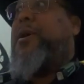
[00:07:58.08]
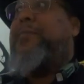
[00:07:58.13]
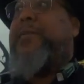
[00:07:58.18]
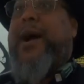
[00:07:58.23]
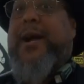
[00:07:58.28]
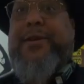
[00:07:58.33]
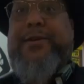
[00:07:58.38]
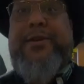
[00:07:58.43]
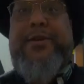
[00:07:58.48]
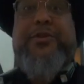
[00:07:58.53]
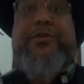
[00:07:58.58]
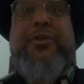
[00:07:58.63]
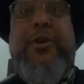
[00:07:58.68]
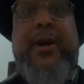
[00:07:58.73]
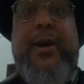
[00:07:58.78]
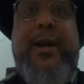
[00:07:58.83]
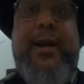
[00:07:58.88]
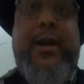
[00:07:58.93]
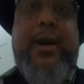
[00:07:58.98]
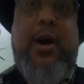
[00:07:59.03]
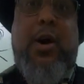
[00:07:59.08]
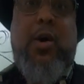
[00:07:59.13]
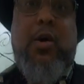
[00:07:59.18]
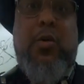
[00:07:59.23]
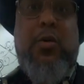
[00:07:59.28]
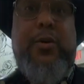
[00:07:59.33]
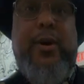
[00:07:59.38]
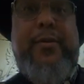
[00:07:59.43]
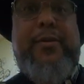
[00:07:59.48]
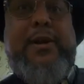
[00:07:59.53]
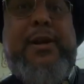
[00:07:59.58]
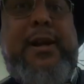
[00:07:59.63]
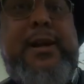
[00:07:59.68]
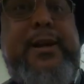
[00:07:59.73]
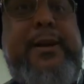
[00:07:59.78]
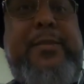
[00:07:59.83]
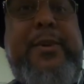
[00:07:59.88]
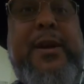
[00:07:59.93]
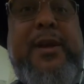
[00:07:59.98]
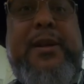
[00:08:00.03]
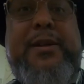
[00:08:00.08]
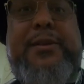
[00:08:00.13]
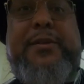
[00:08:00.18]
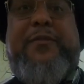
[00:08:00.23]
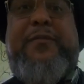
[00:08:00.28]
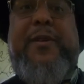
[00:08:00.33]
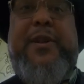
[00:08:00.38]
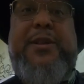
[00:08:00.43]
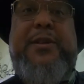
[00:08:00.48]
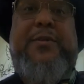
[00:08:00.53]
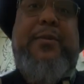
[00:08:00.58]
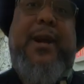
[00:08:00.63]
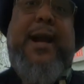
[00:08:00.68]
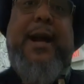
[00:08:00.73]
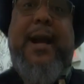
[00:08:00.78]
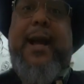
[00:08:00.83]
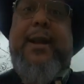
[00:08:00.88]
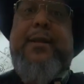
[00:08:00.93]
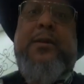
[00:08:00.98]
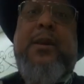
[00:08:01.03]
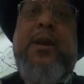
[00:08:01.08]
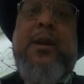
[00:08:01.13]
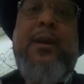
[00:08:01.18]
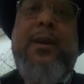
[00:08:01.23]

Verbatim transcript: run back to the truck and get a whole nother clip to finish what I got.